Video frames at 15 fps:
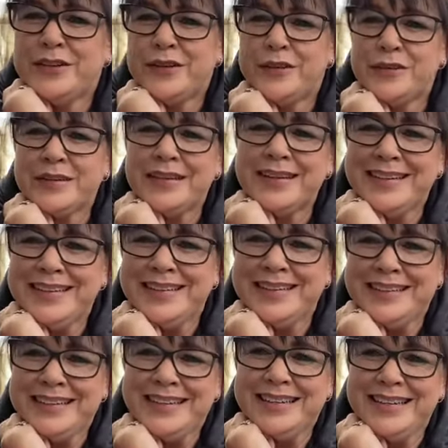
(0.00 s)

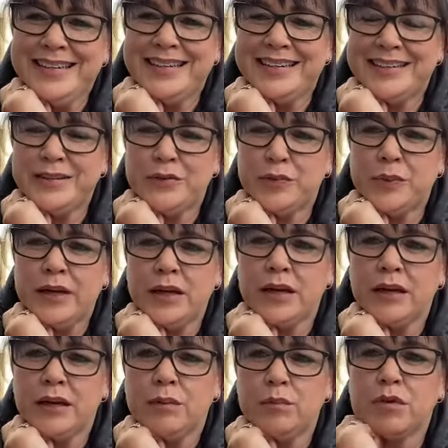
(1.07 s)
Okay,
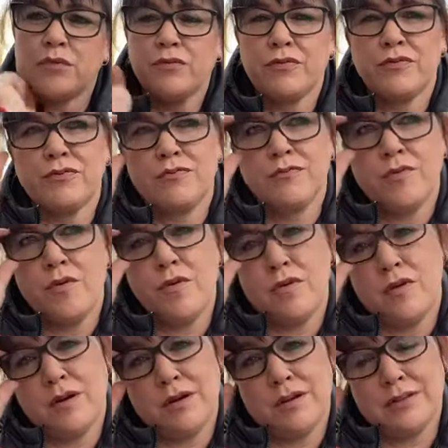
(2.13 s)
week number
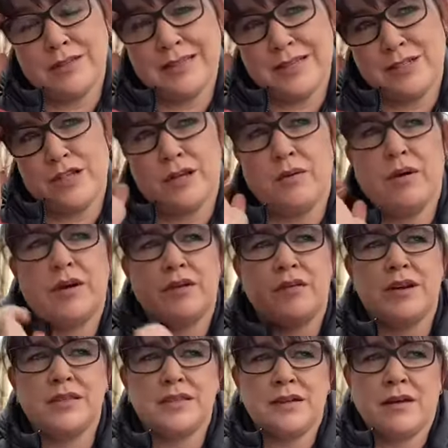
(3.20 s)
four. It's actually quite
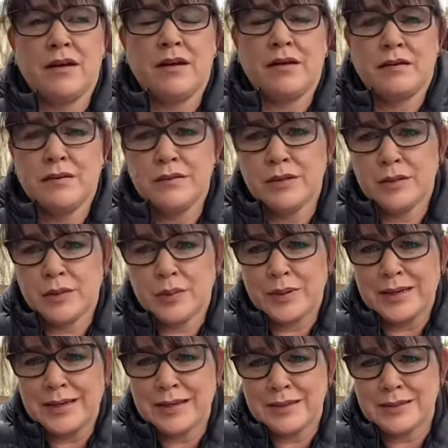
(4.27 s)
crazy how
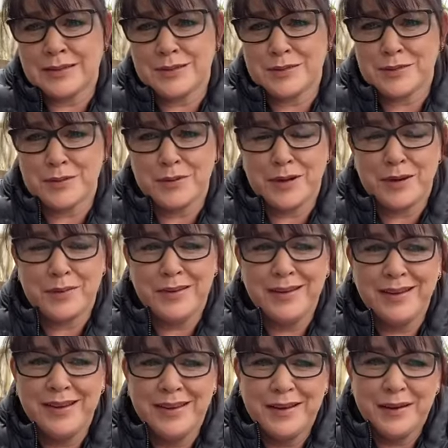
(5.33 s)
quickly this is all
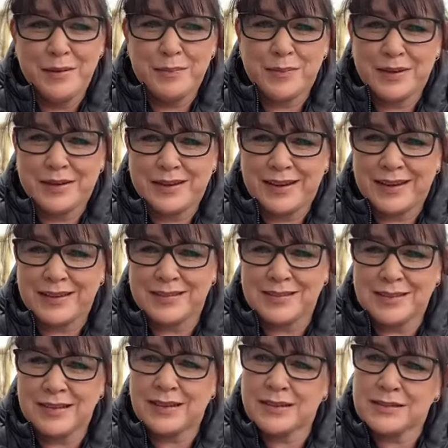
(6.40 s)
going. But our
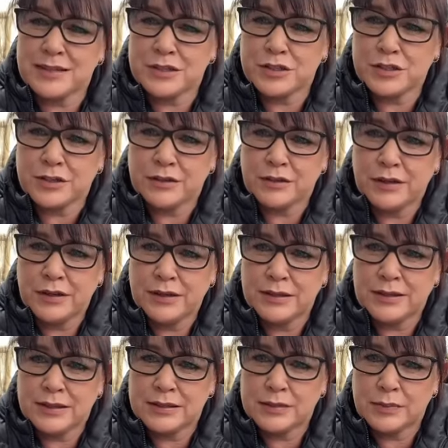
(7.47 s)
Sunday session
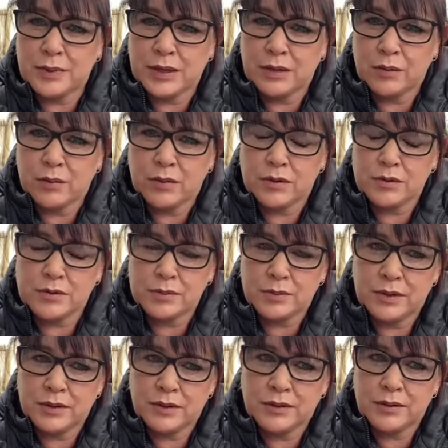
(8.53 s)
this week was
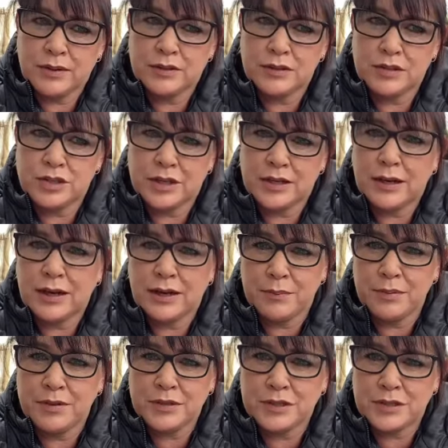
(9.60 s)
with Jen
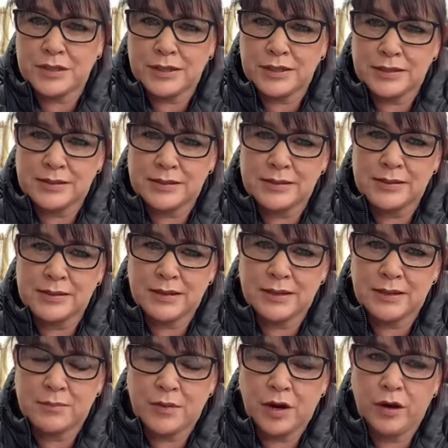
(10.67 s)
Harper. She is
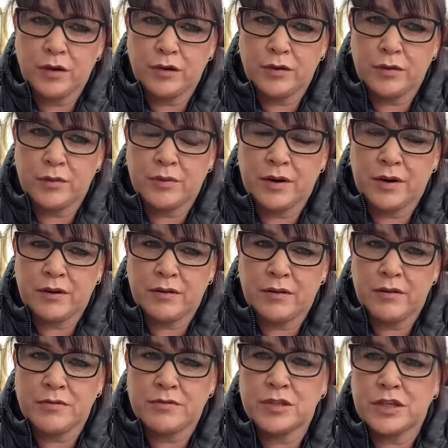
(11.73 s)
owner-operator
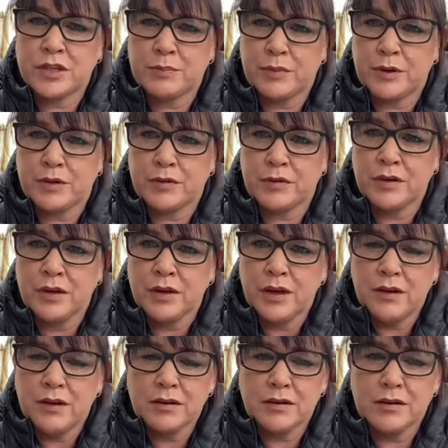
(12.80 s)
of Cheekbone
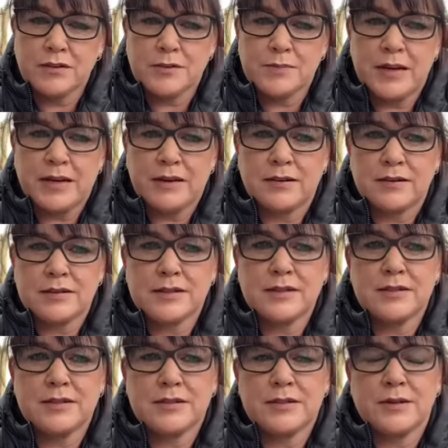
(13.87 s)

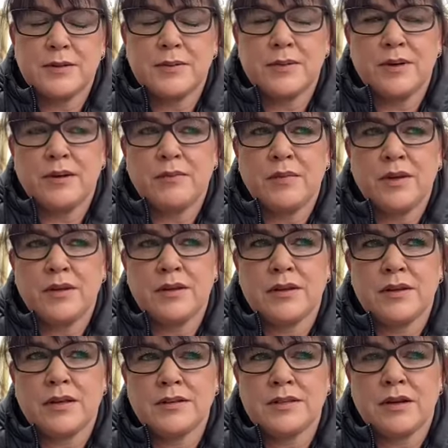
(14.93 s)
Cosmetics. So one of the
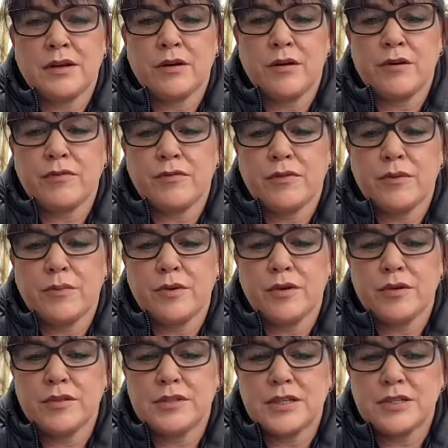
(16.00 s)
things that I got from
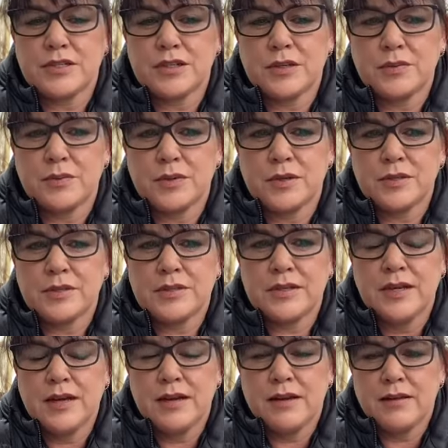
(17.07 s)
her session was
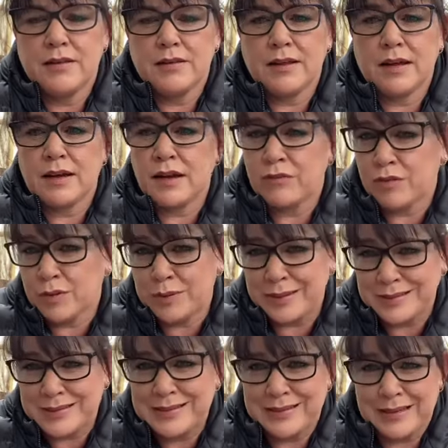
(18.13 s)
that
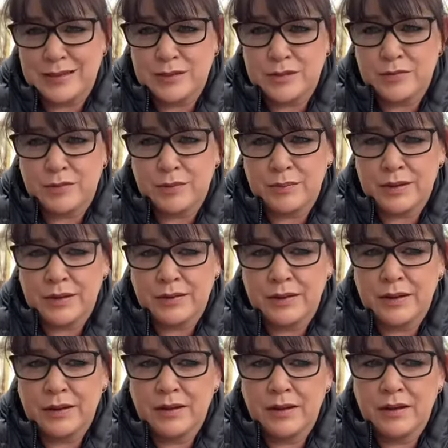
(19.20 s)
everyone starts from
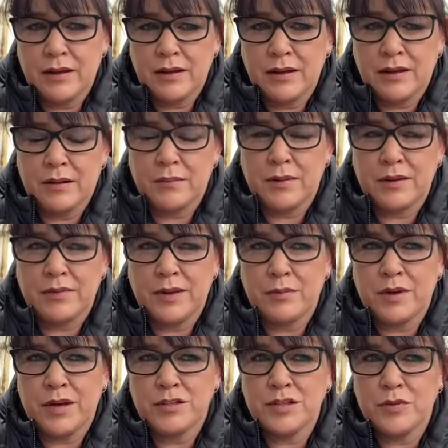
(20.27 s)
nothing and that
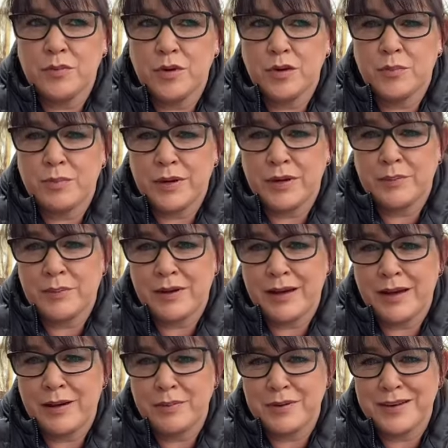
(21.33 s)
we actually work better by
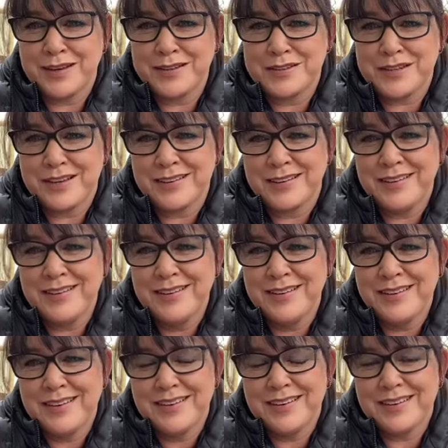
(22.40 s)
helping each other.
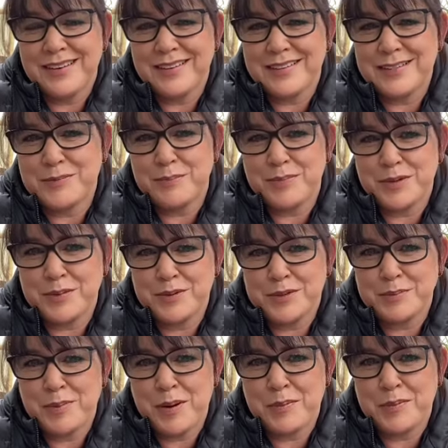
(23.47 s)
Now this bit
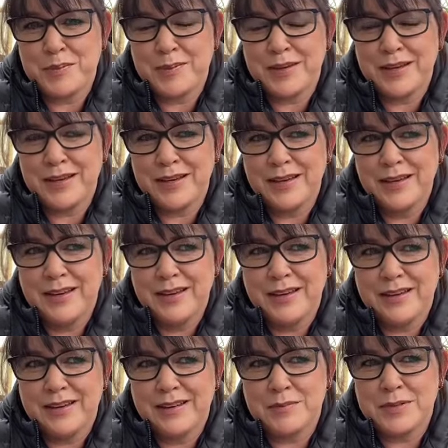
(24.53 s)
was probably
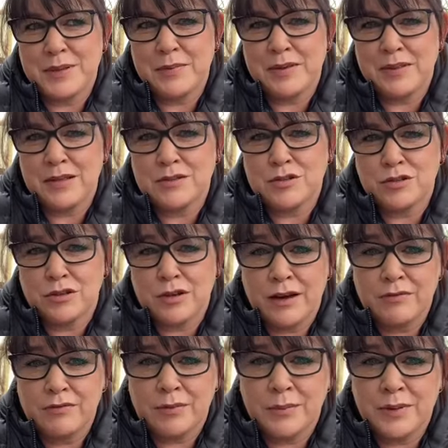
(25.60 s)
something that stood
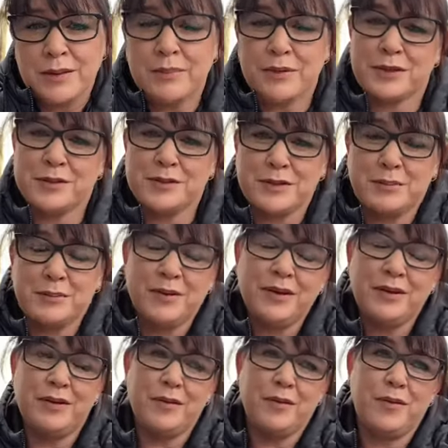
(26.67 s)
out for me because I'm
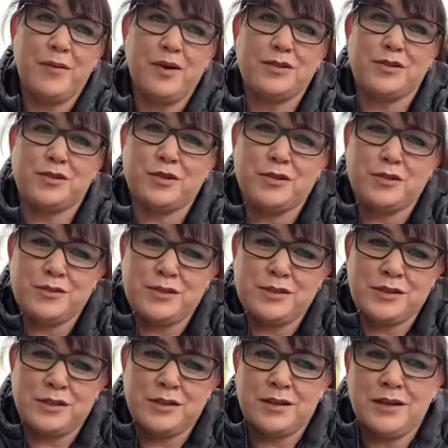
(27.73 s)
always so used
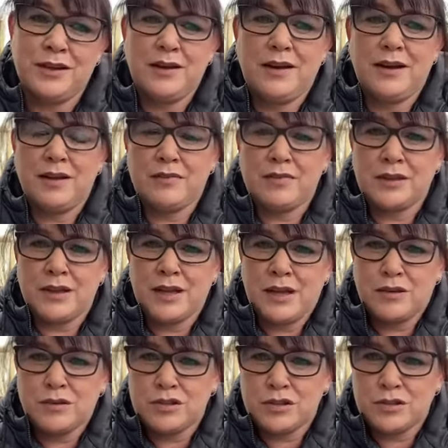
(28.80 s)
to having the
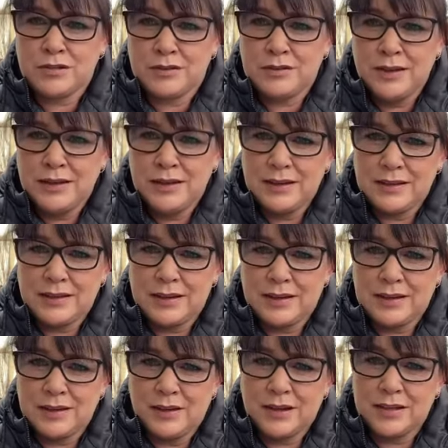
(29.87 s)
attitude
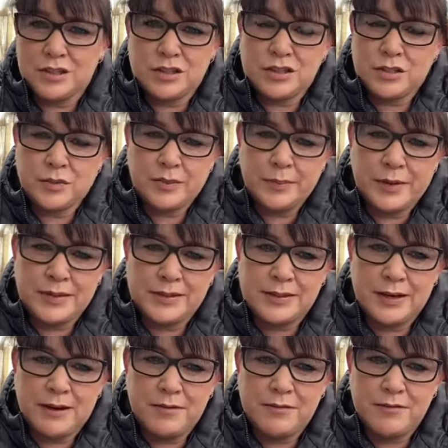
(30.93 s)
that I can just do it
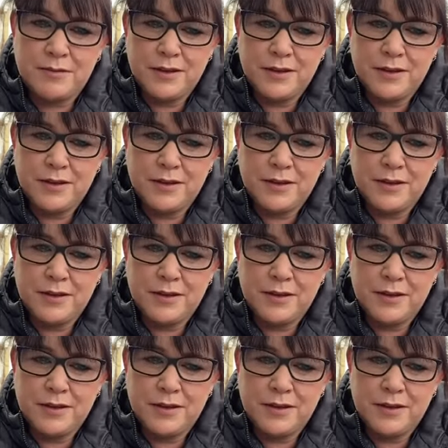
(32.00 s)
myself.